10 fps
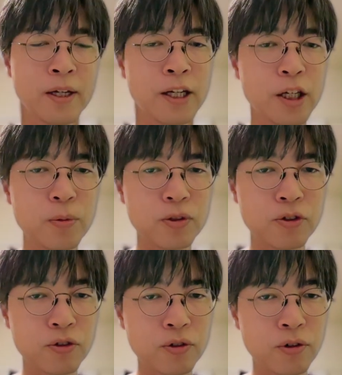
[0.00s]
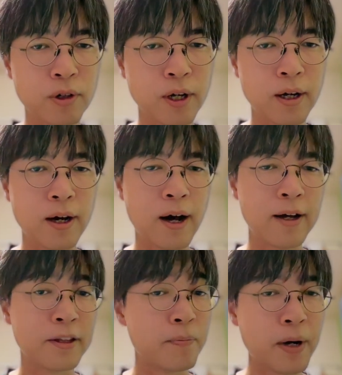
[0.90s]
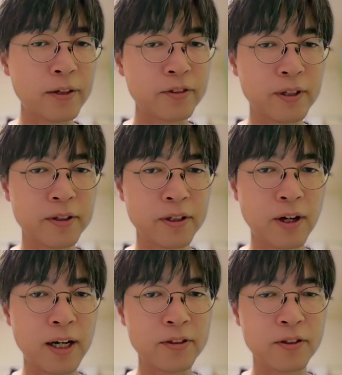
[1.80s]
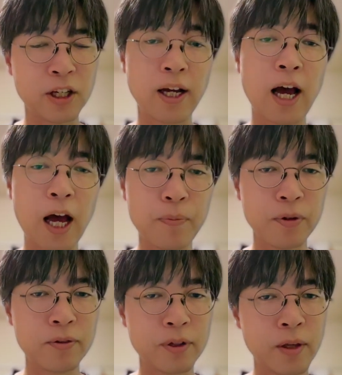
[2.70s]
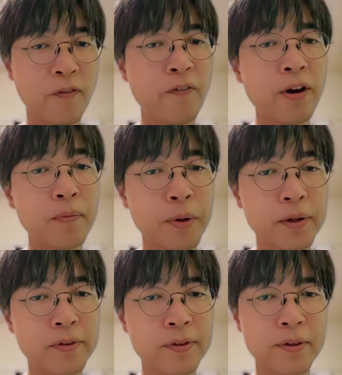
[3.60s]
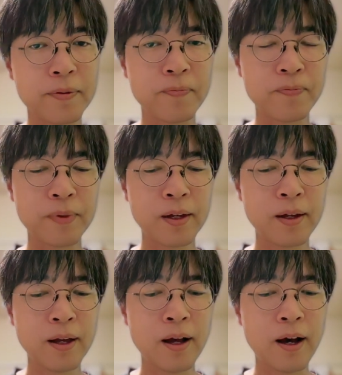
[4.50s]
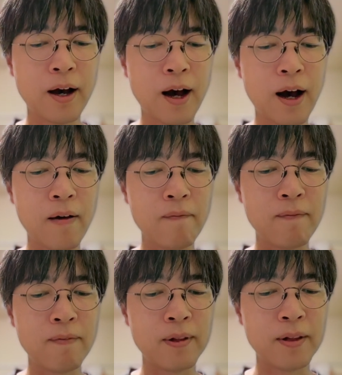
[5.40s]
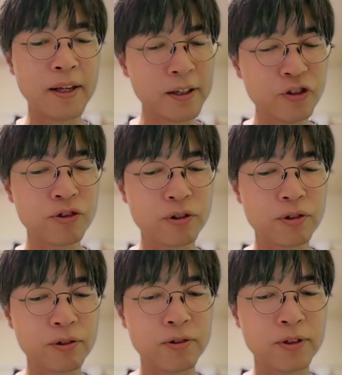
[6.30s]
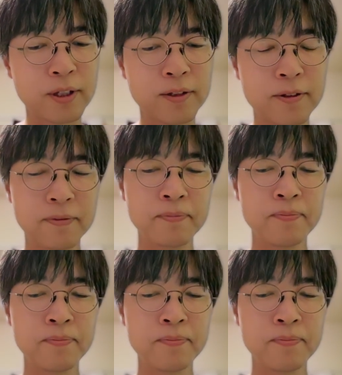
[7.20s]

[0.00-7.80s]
even though a devastating earthquake happened in Philippines, I'm reassured that